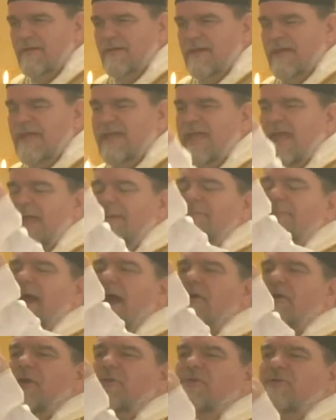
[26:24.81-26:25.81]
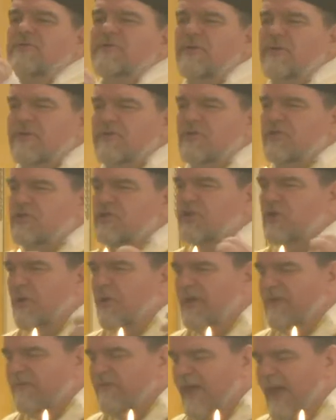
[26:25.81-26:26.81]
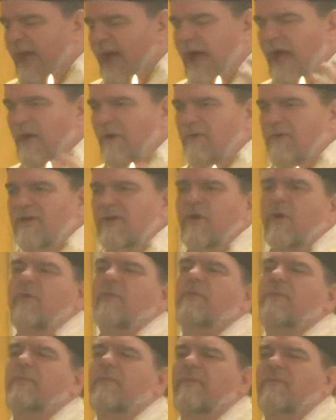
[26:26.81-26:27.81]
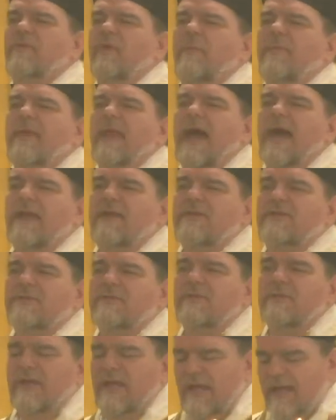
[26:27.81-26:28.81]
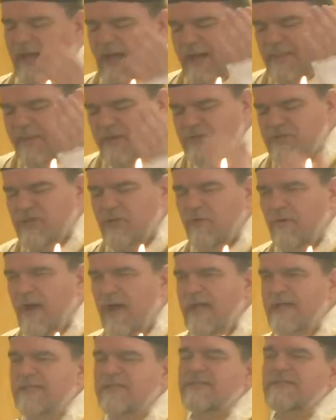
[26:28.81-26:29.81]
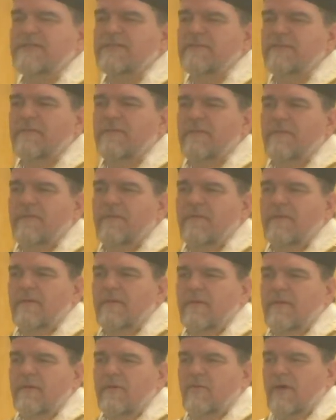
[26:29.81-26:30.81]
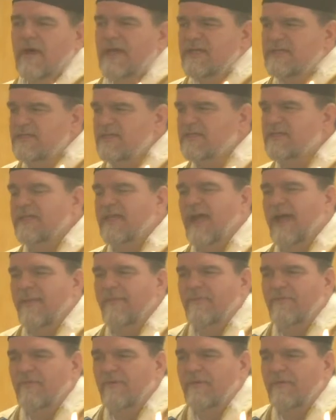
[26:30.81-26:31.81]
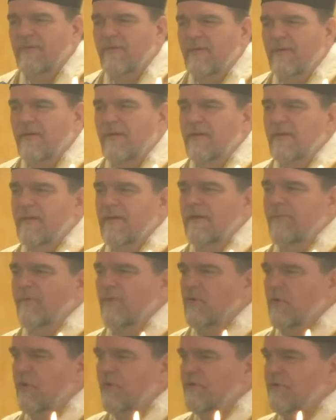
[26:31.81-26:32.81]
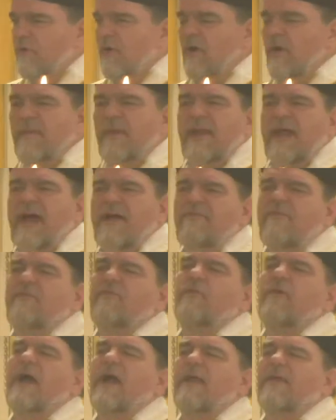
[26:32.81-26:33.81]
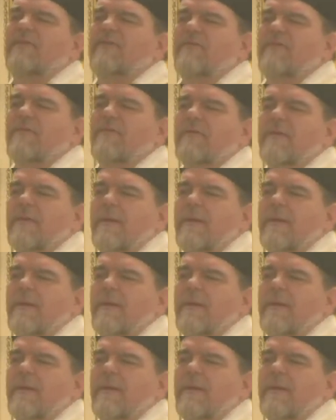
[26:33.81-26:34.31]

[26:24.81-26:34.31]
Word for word: He came down on this earth to show us how to go to beatitude. And there's Christ. Christ is the answer. And we go through all the life of Christ.